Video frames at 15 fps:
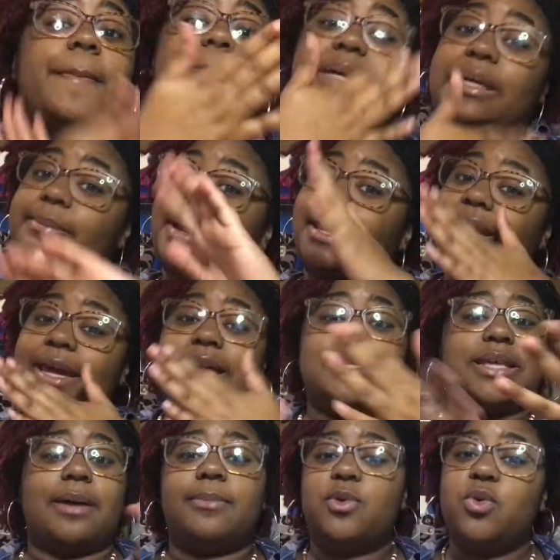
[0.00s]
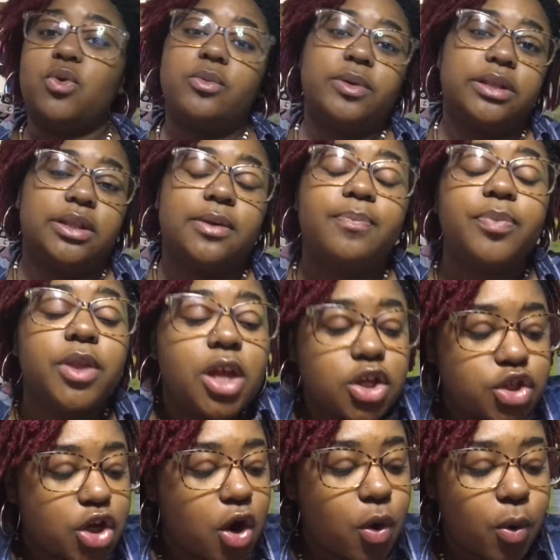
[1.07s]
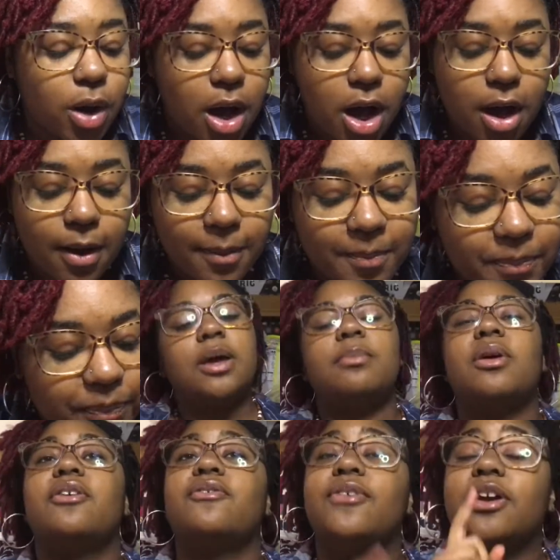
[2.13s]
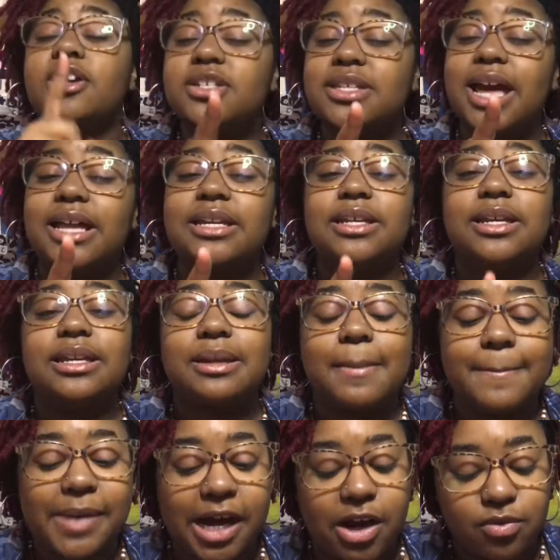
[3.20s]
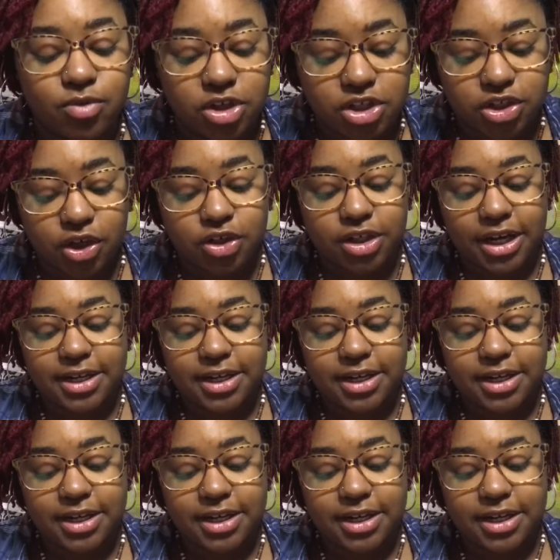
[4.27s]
be my guest. I'm cool with it. So but first I did my research.